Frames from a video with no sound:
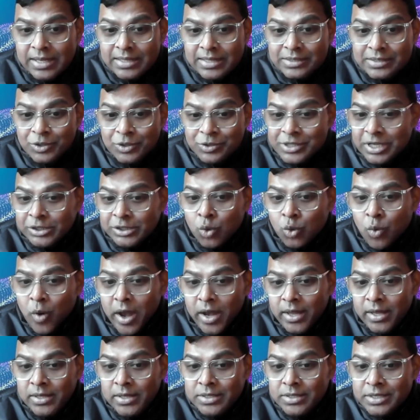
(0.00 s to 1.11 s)
So such
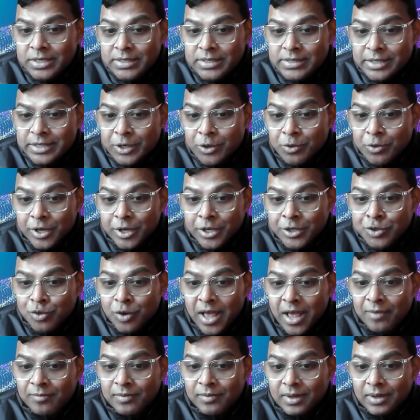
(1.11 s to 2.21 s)
query engines, it should
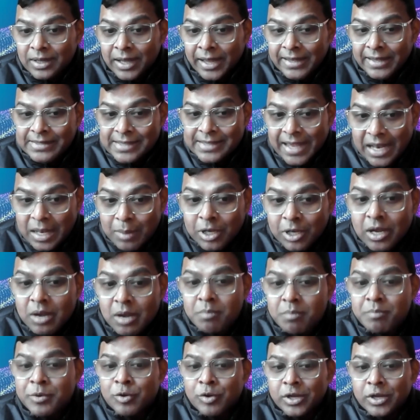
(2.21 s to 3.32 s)
have like scalable
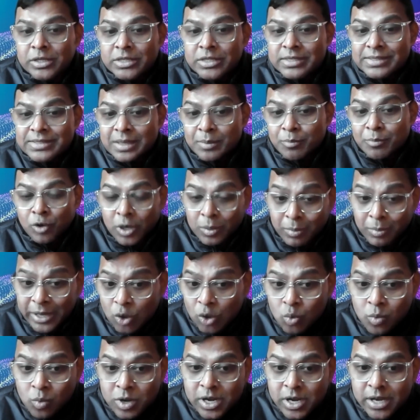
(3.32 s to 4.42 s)
compute engines supported by
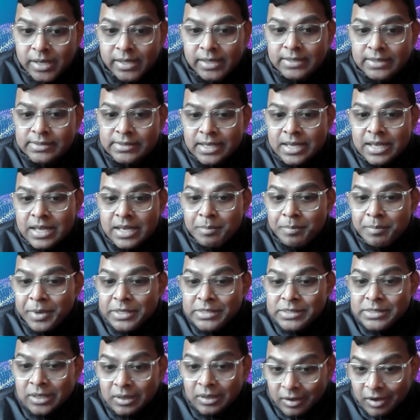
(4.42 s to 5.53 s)
Kubernetes
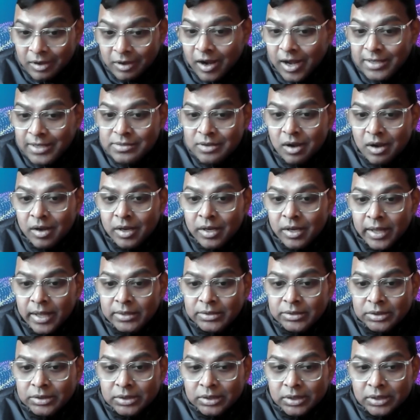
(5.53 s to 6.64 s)
based containerized
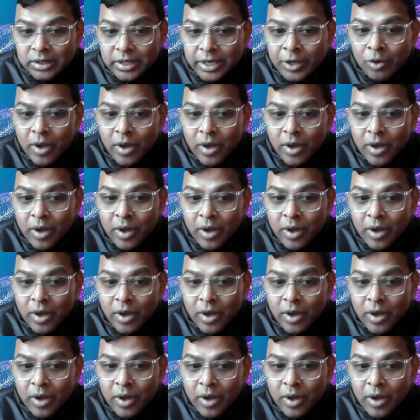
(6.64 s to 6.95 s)
architecture,